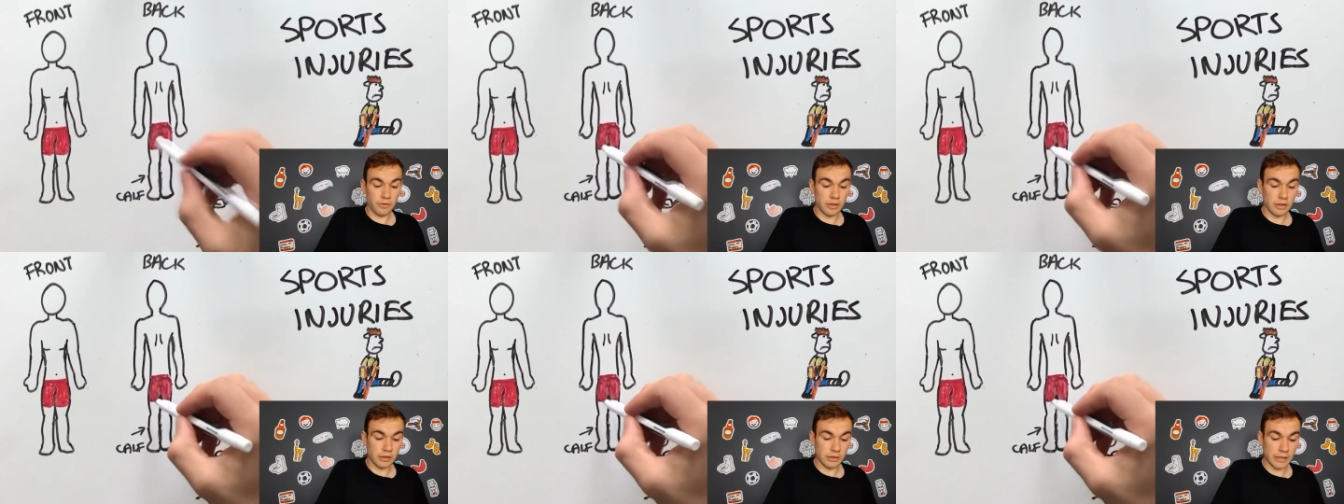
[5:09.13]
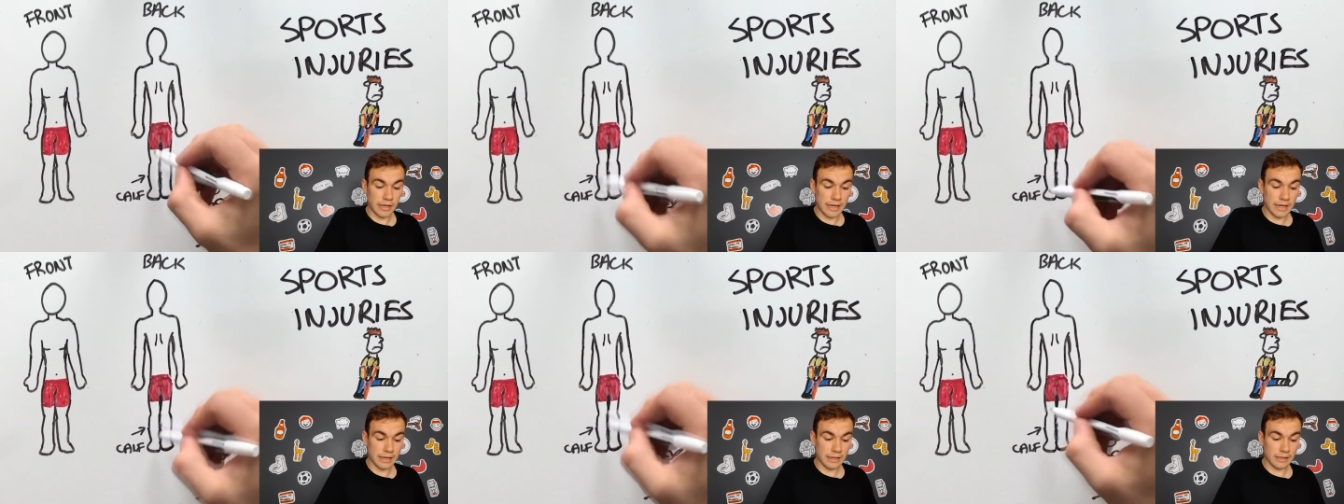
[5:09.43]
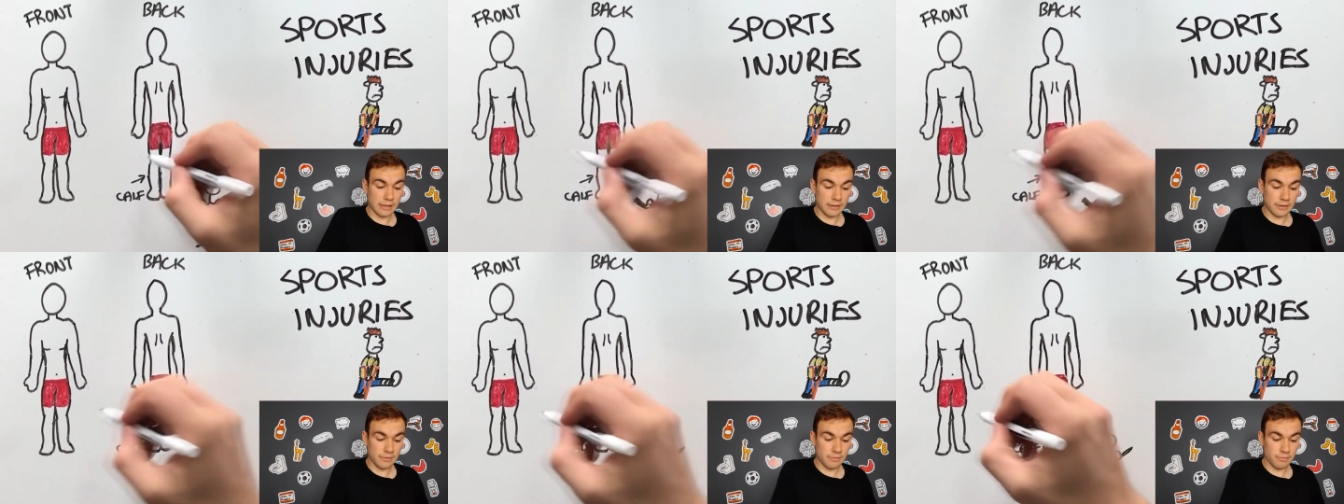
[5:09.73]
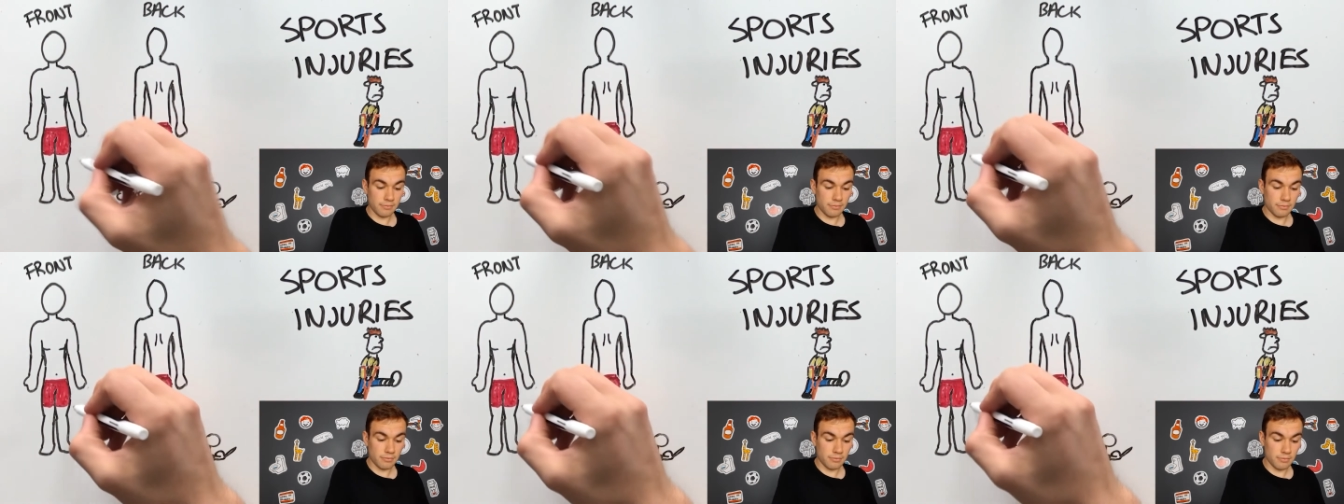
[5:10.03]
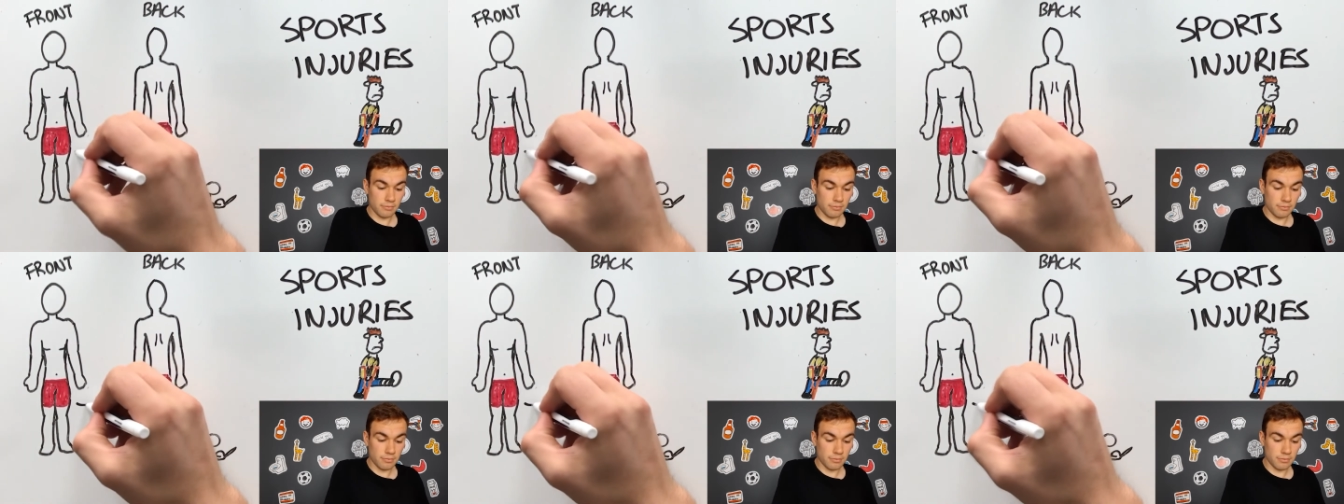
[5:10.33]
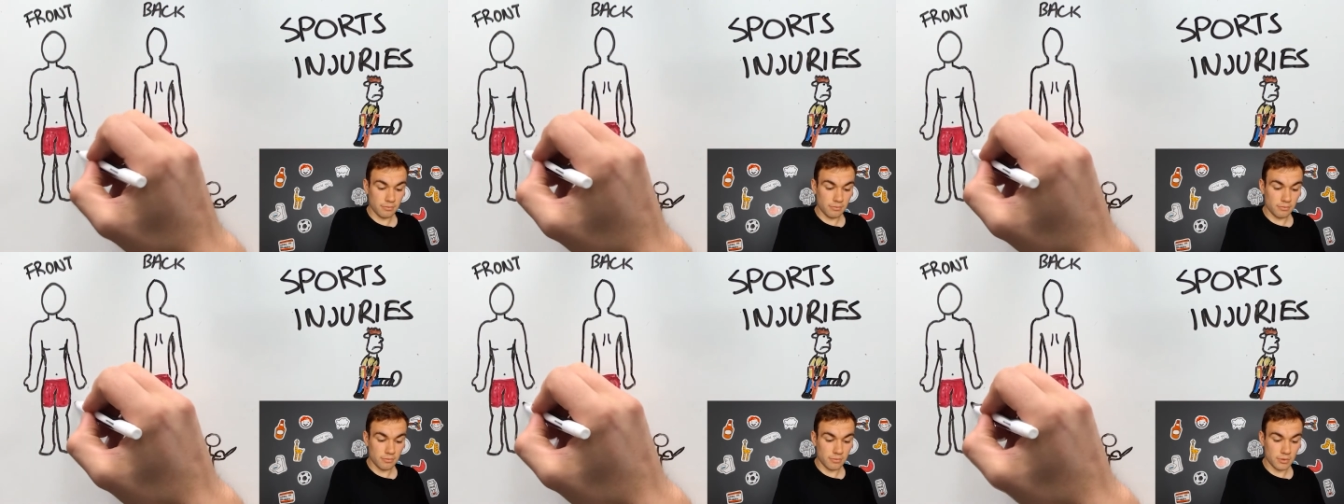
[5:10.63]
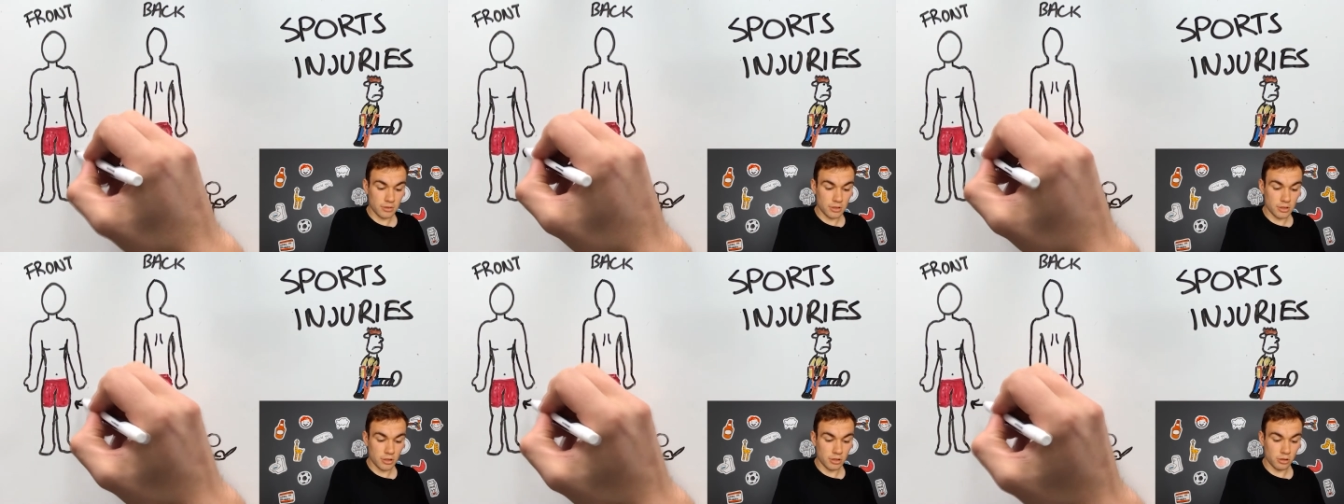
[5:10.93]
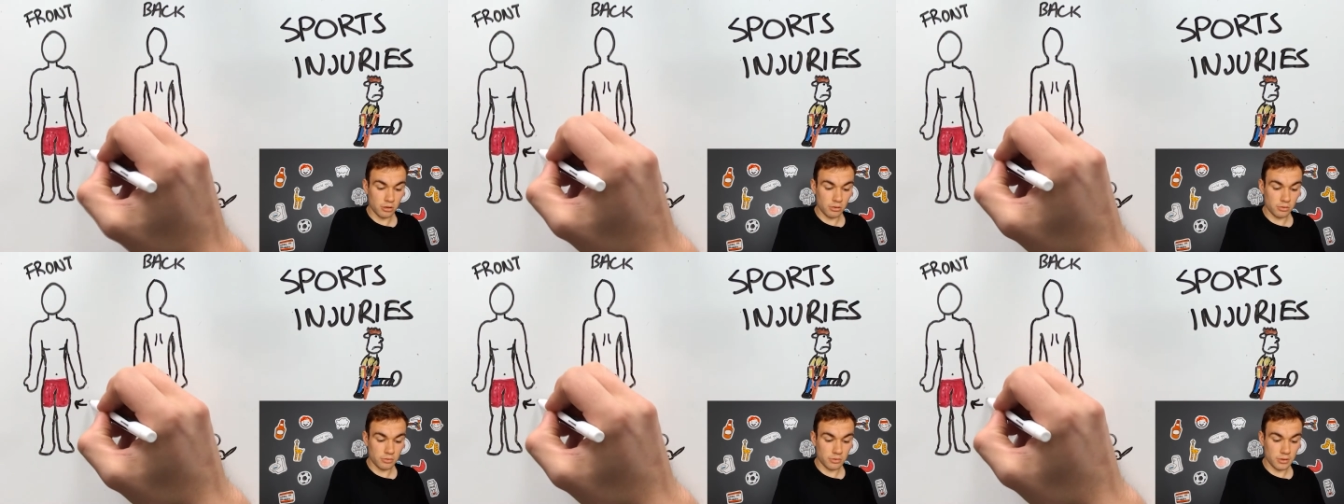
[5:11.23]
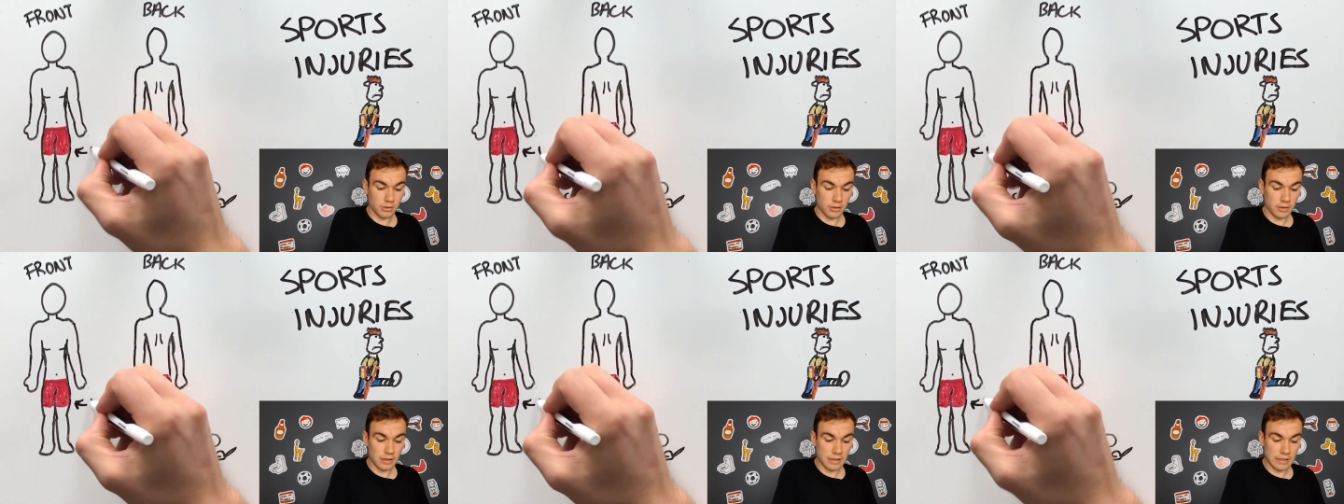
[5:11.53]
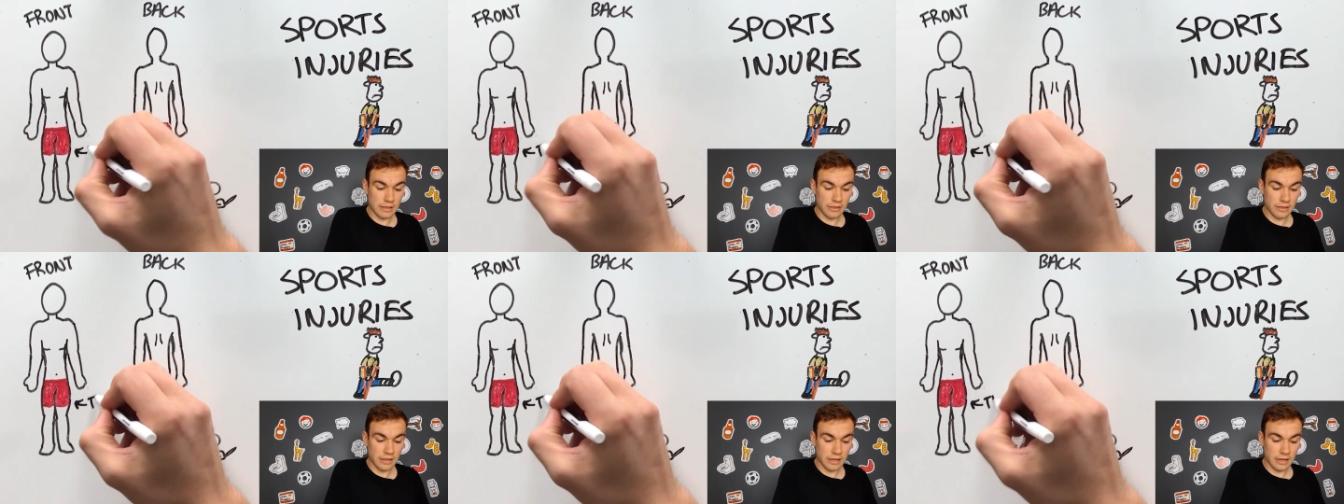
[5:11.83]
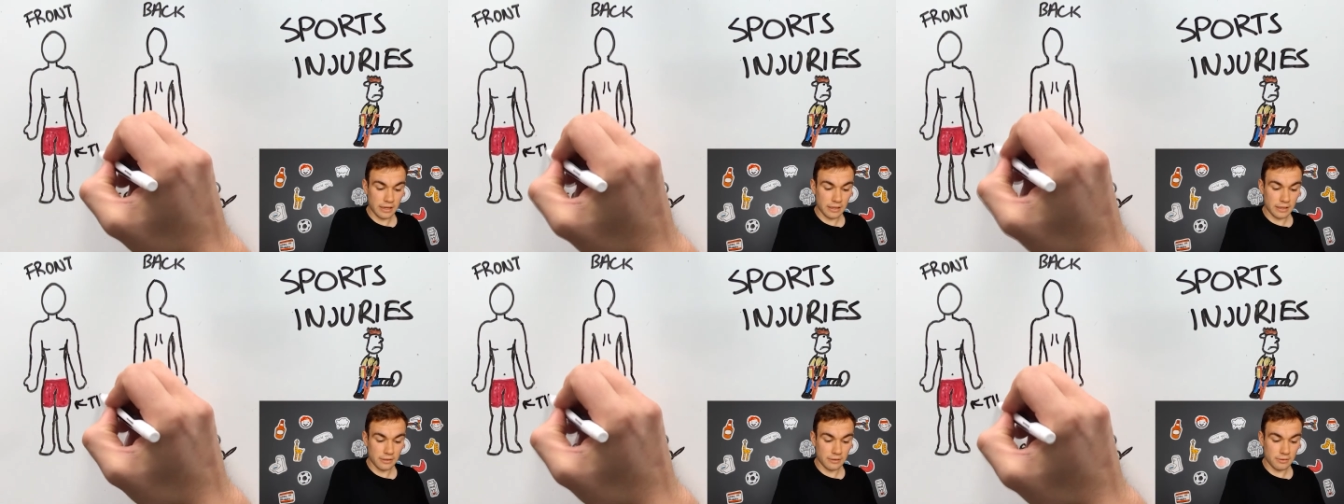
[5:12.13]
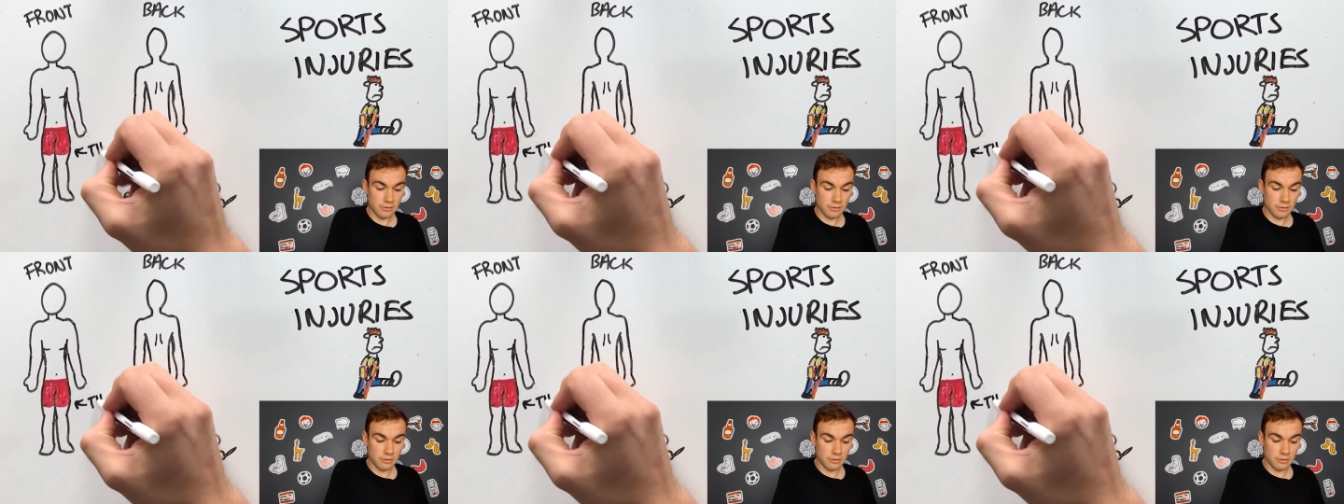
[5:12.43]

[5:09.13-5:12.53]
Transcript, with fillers: the leg is called the thigh.